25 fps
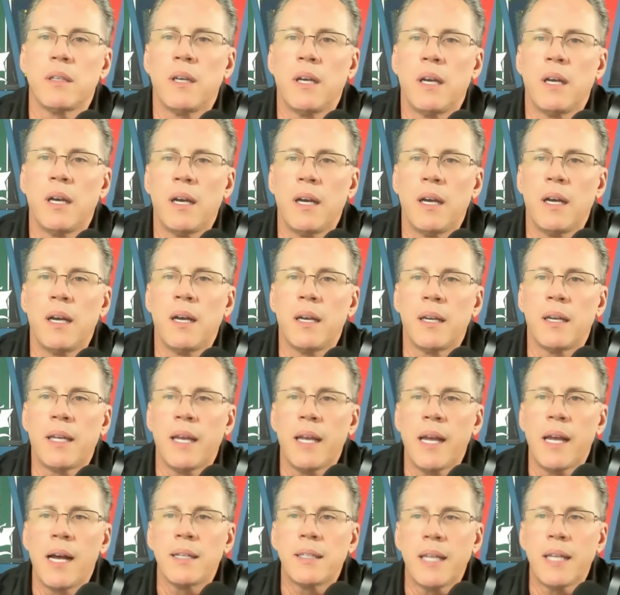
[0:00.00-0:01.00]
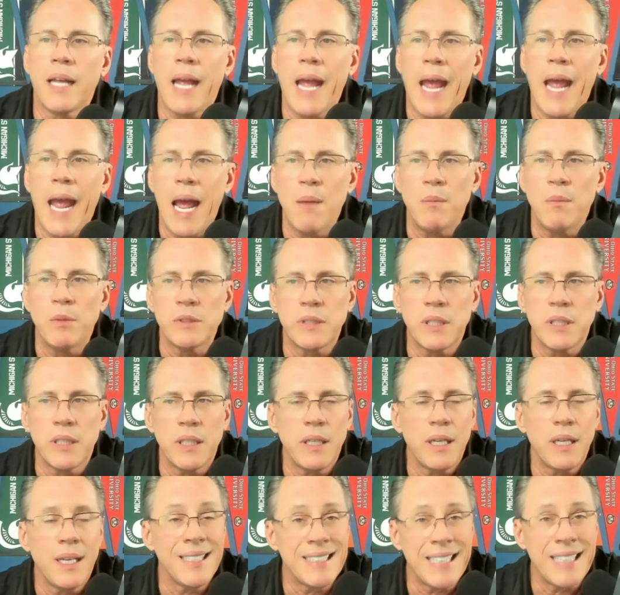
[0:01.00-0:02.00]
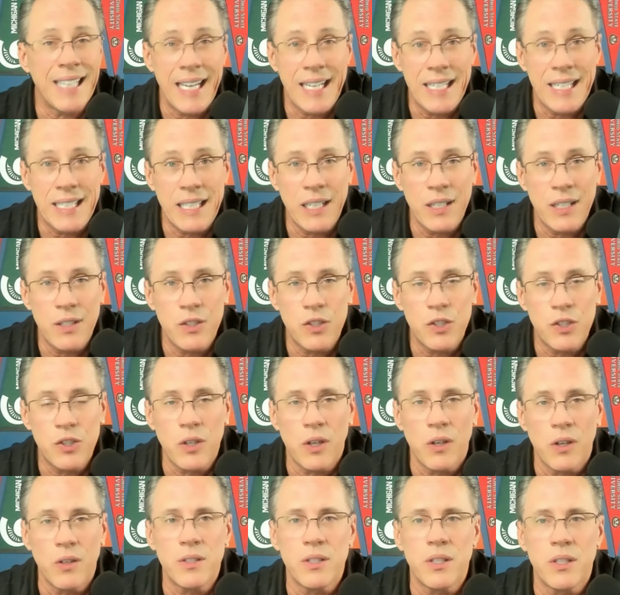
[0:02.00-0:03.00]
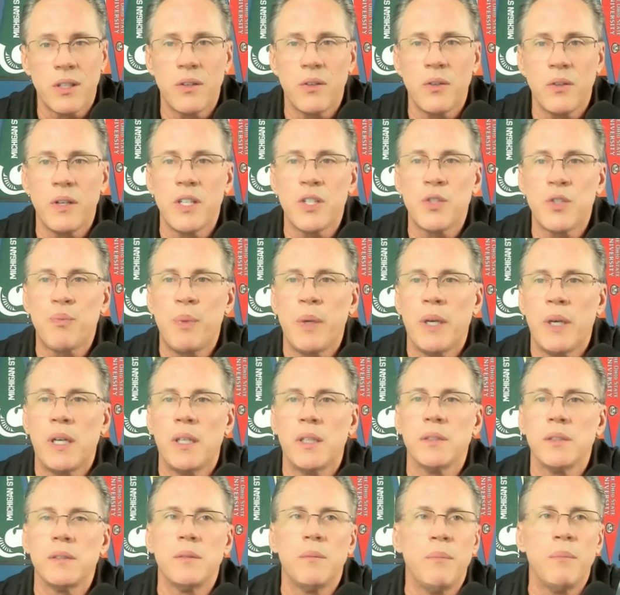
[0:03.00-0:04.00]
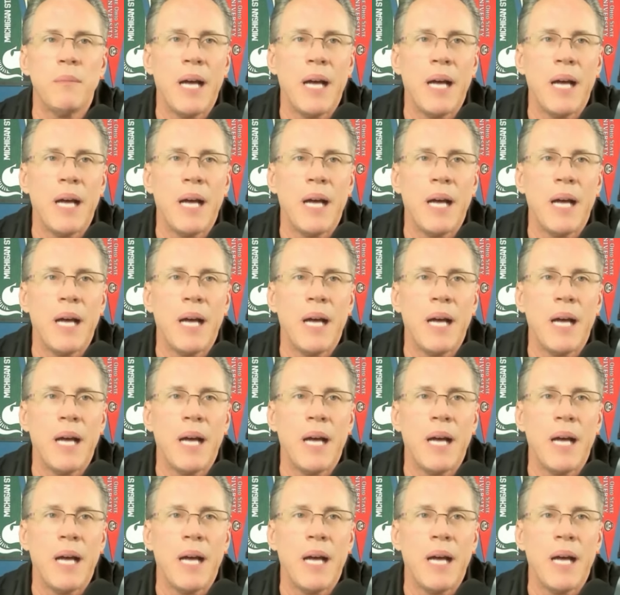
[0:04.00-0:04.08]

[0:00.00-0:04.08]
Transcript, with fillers: Uh, Kyonte Hamilton has 18 starts under his belt.